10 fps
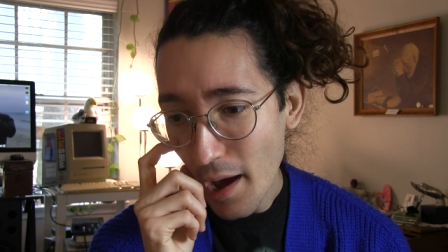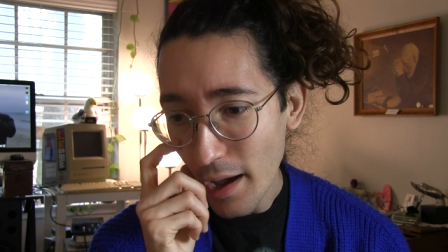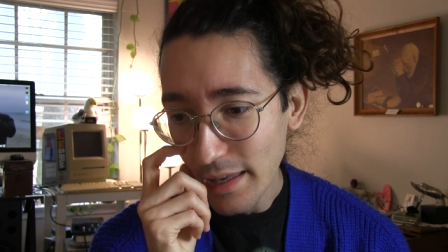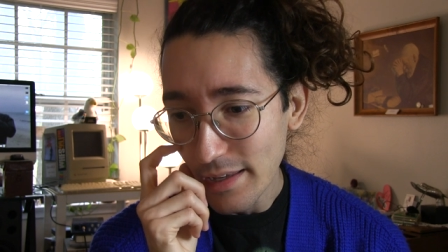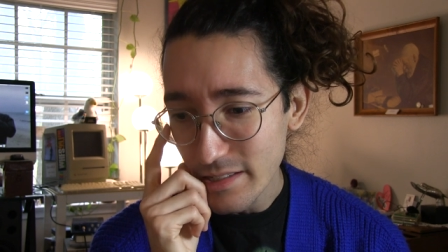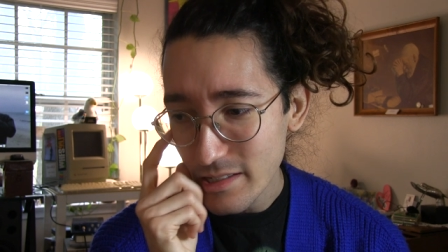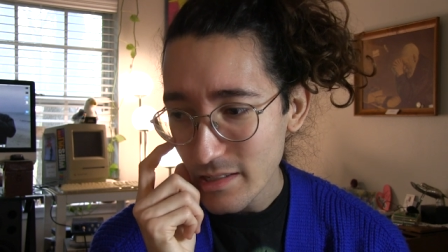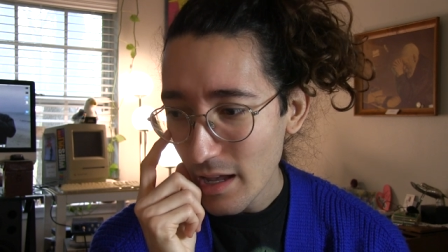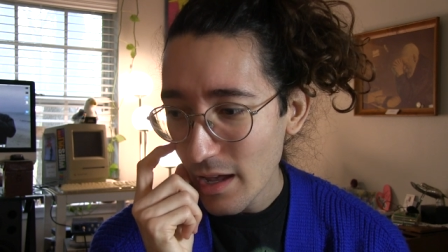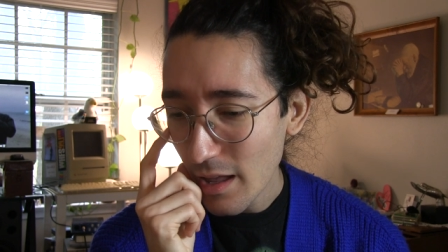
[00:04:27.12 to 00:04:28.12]
I guess,
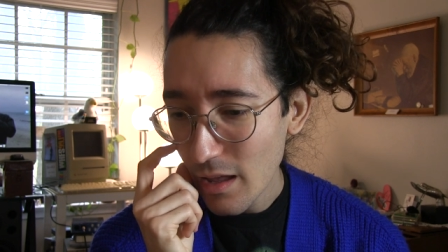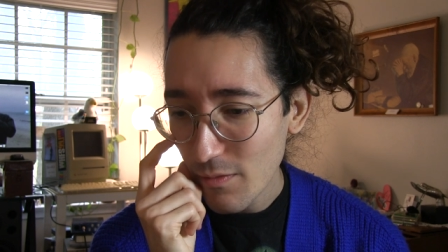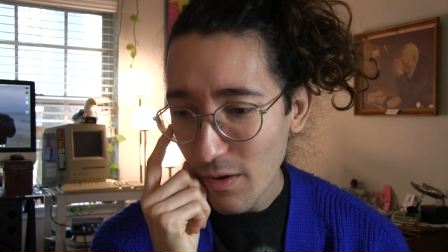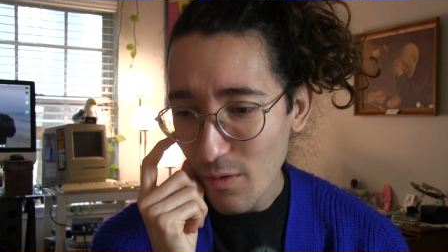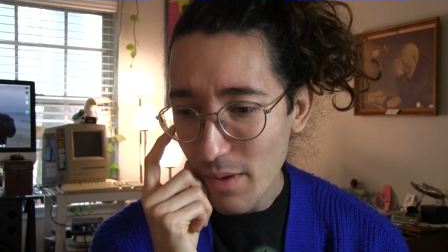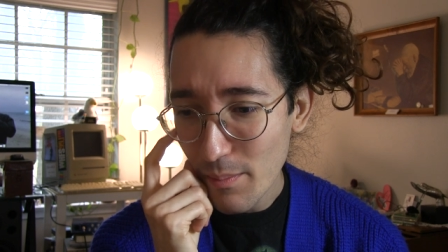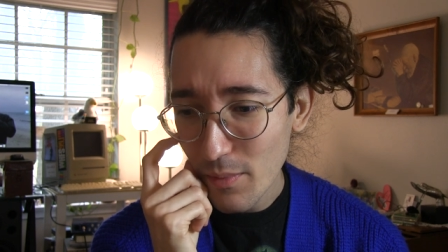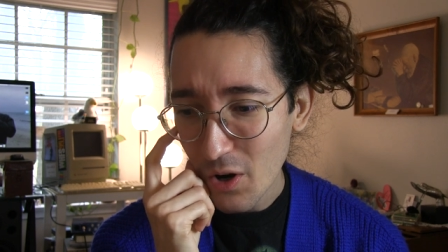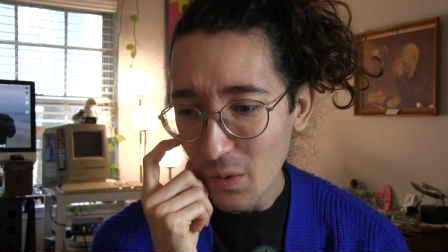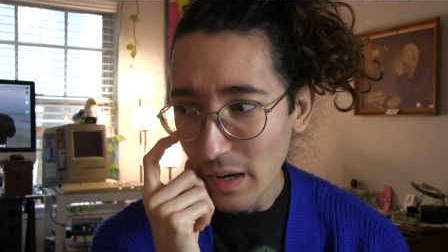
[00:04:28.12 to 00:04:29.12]
if I
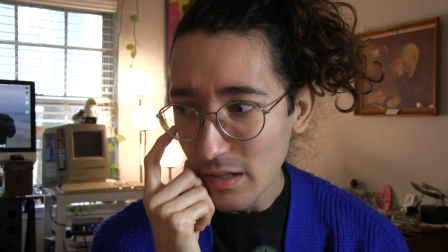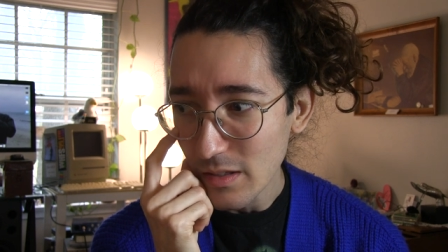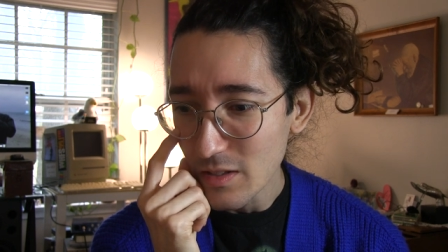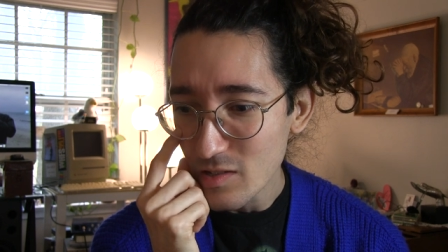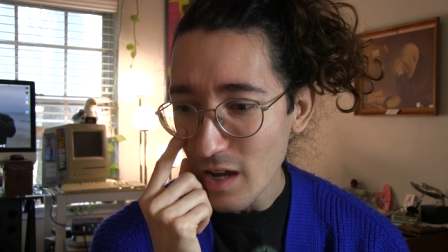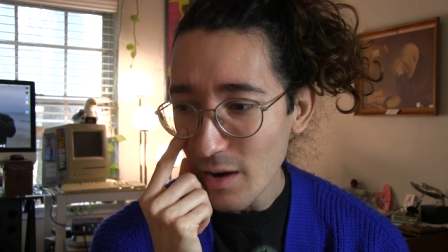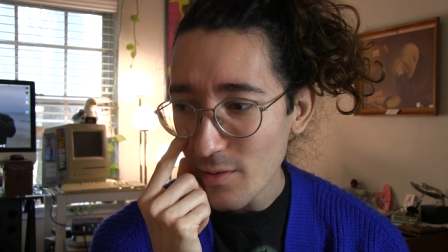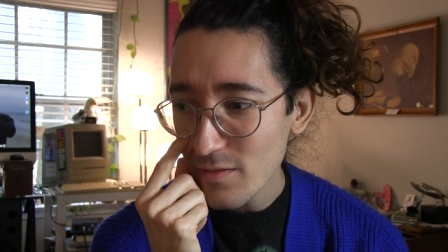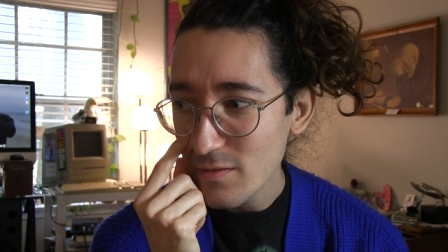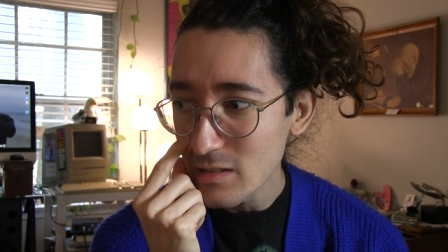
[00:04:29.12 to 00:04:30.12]
remember correctly, the
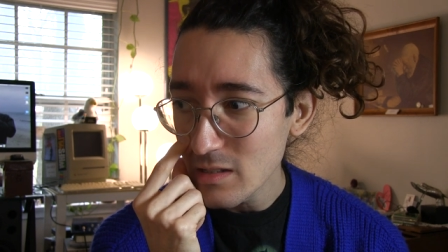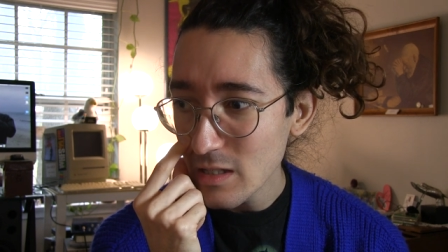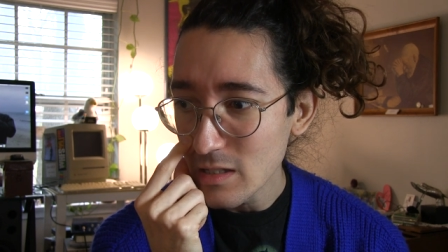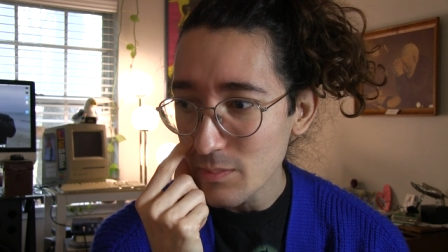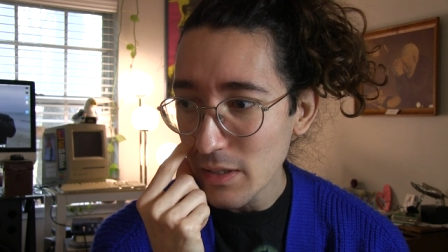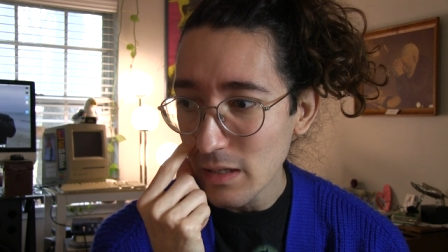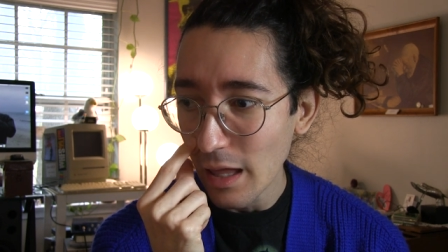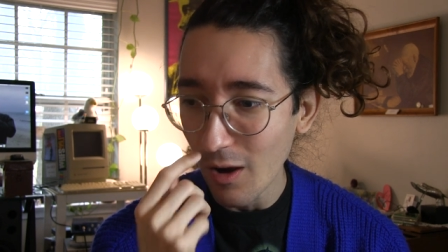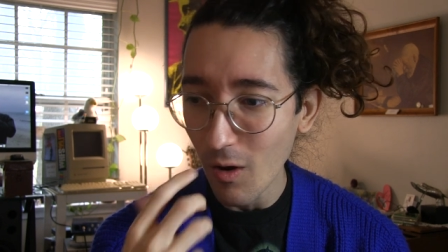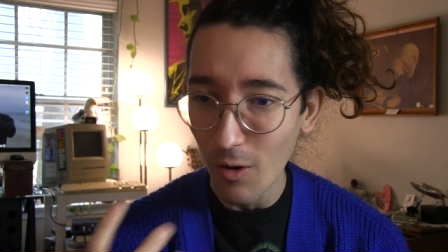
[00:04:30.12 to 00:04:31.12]
Siren of the Sea is being
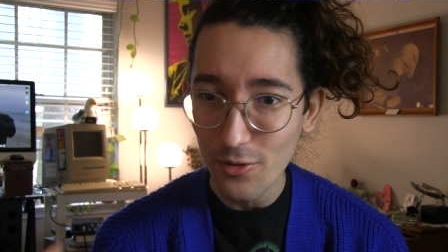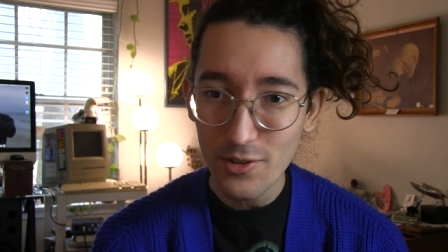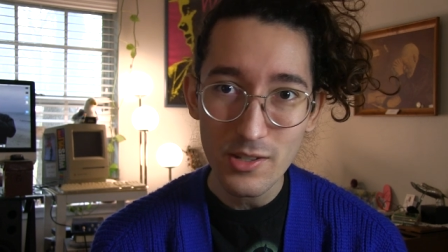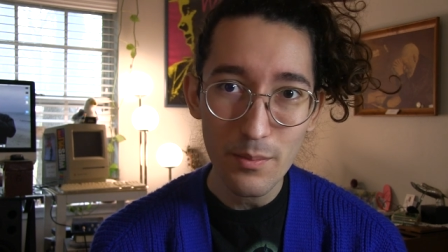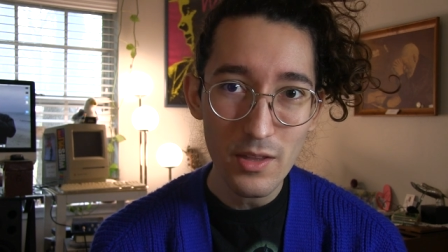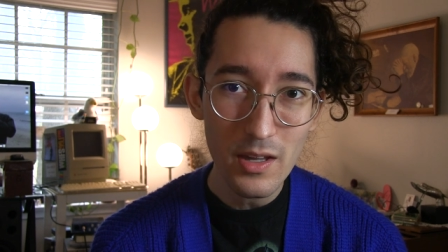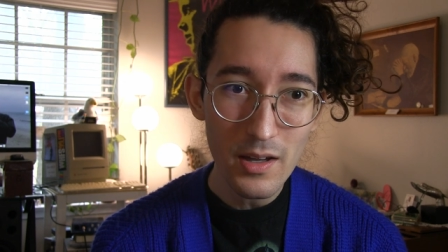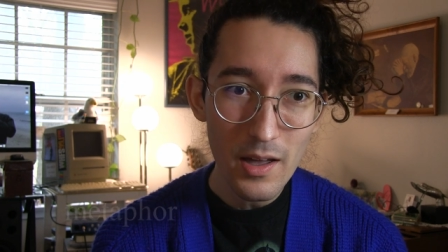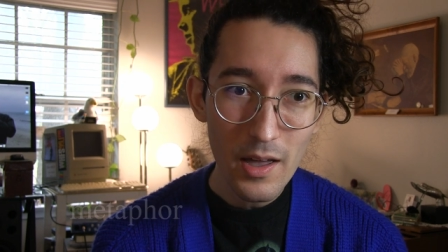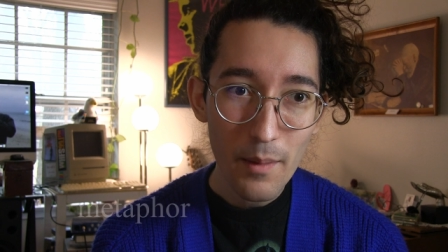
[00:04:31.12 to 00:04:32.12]
like called to
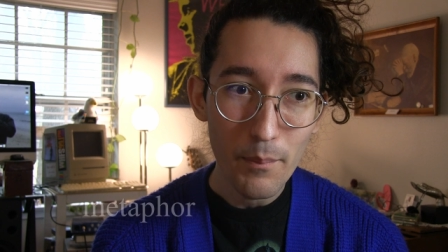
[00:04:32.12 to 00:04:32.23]
something,